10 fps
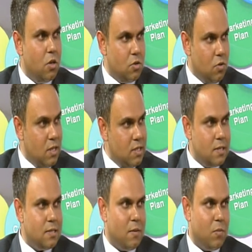So this
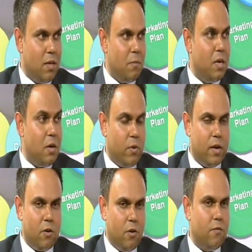is something be
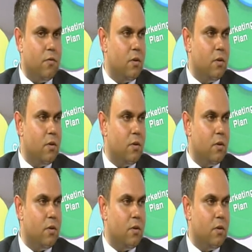aware of.